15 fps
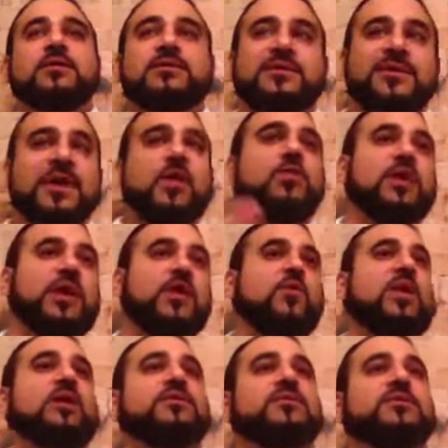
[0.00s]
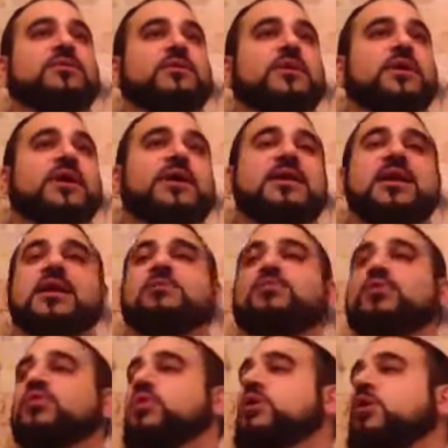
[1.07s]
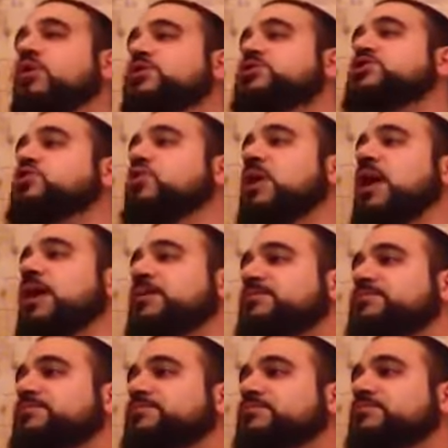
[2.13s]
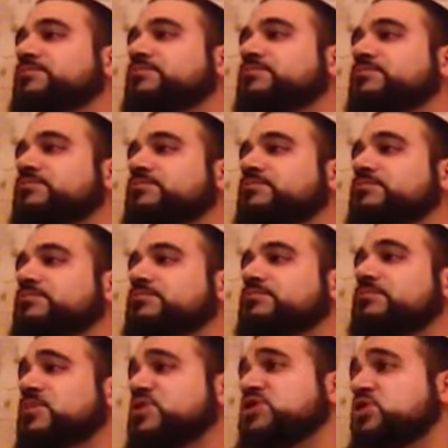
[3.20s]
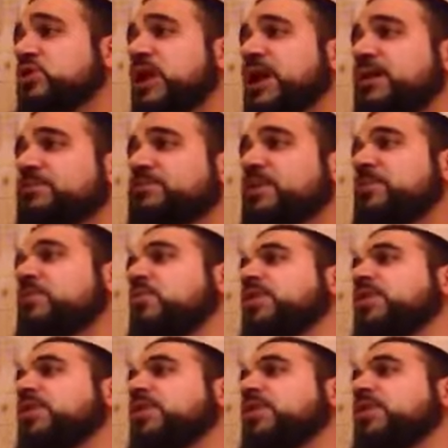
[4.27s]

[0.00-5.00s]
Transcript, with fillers: to get what I want. In Hebrew, we call it zgula. Zgula. People